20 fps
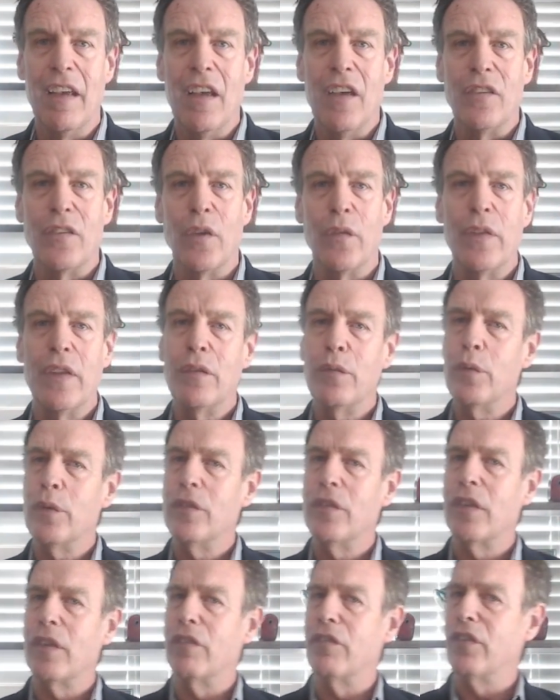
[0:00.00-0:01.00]
So this
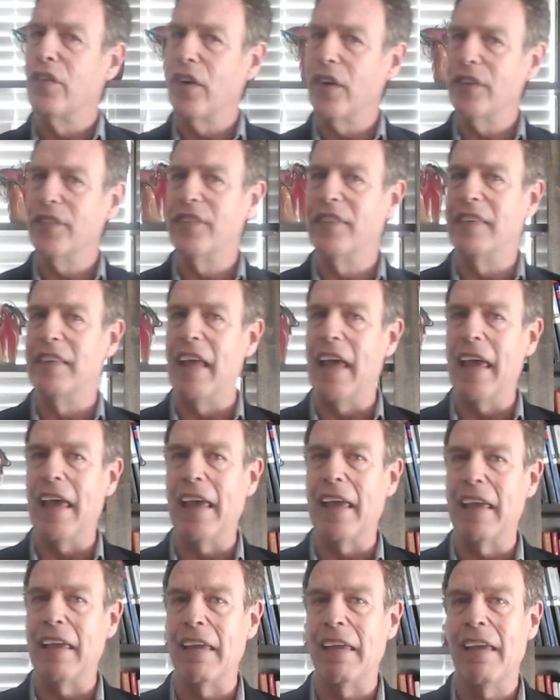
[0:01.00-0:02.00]
was the first
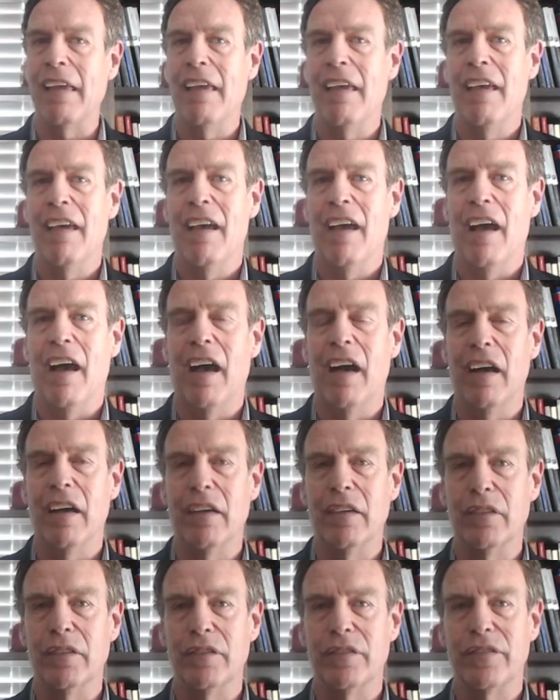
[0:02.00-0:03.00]
day
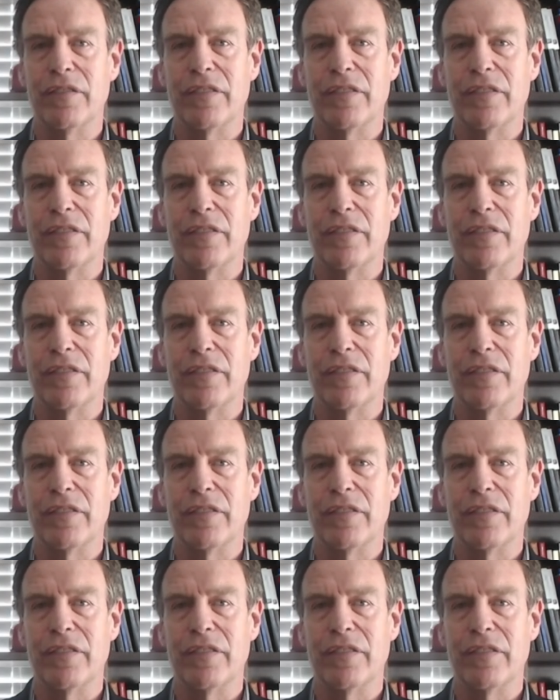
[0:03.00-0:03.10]
of